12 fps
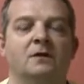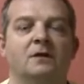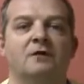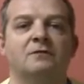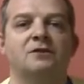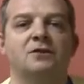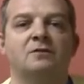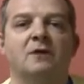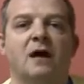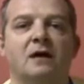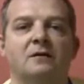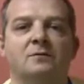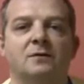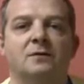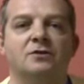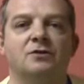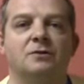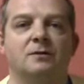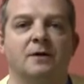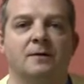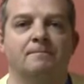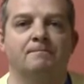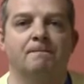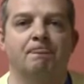Now I've tuned that with the tuner.
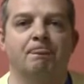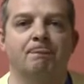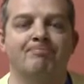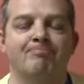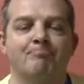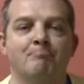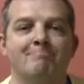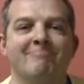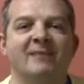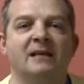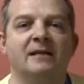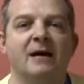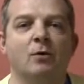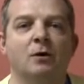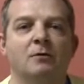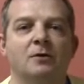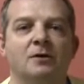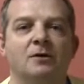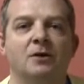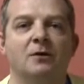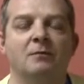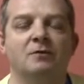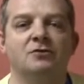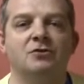Now what I'm going to
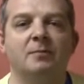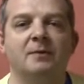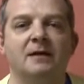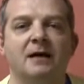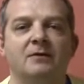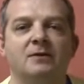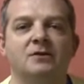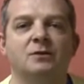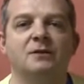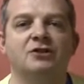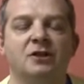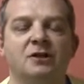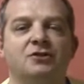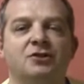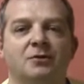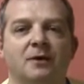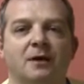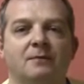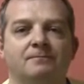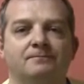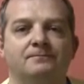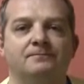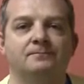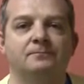do, I'm going to drop it down into a G tuning,
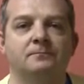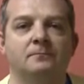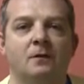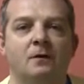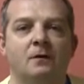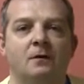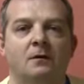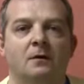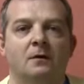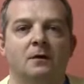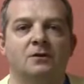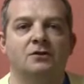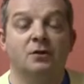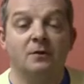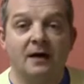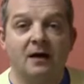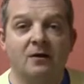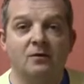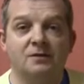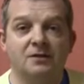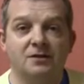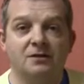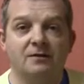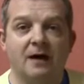show you how to
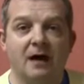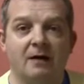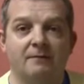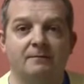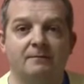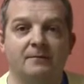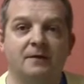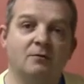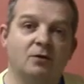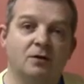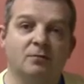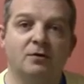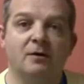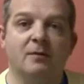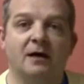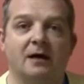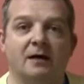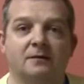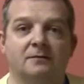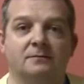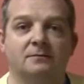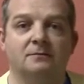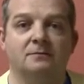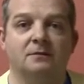do that, and I'm going to put it back
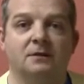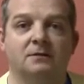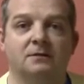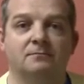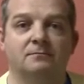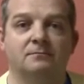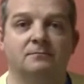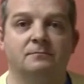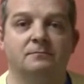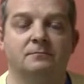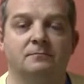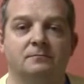and